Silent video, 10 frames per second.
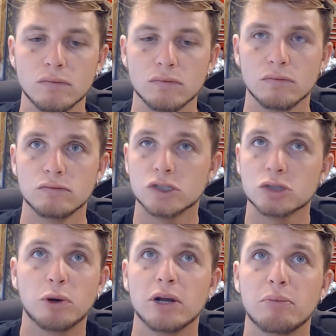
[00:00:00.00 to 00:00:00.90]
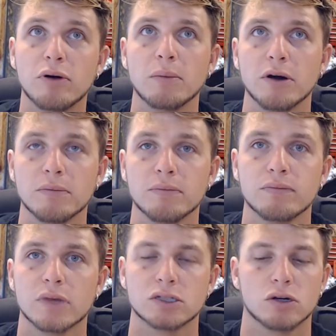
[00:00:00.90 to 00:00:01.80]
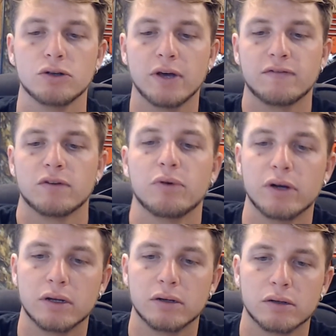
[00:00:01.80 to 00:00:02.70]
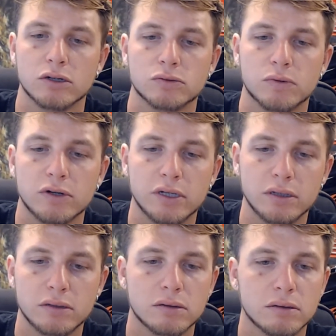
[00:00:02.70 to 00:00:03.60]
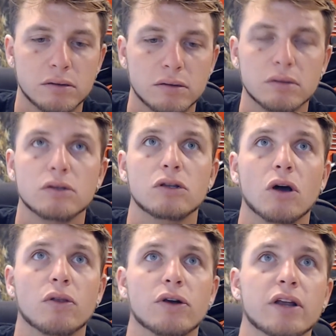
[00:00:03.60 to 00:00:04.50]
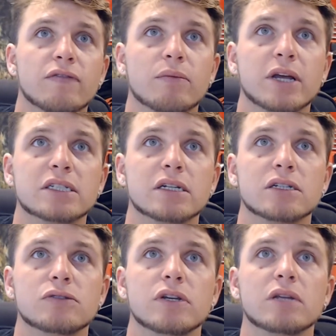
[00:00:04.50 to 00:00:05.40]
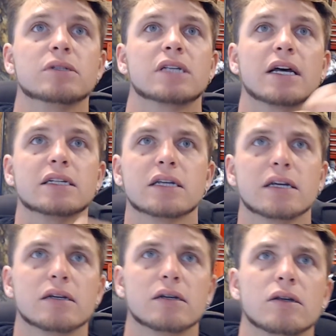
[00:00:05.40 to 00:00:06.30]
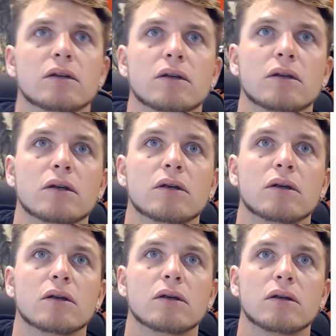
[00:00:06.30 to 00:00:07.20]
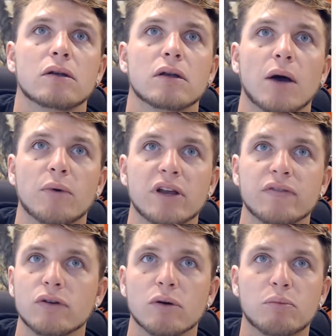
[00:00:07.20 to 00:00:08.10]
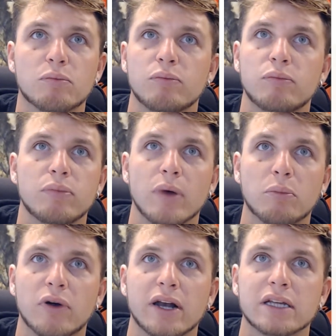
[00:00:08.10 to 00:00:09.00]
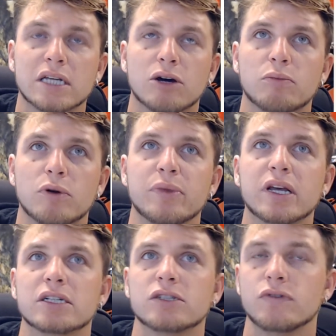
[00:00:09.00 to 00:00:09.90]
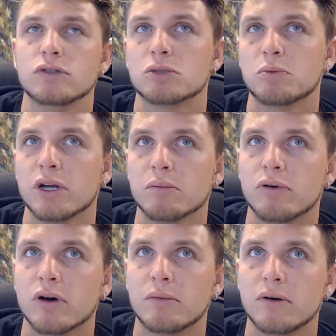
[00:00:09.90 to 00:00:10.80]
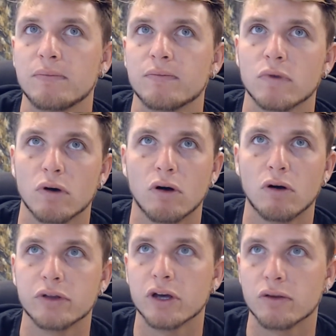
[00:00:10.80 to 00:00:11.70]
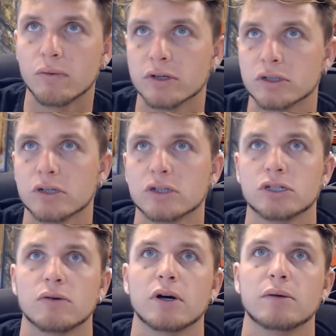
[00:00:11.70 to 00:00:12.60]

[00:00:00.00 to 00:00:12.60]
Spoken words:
Just put in plumber. That's all you have to put in. There's really no other information that you need besides that. I wouldn't even do a apprentice helper because if you just put in plumber, all the other ones are going to show up.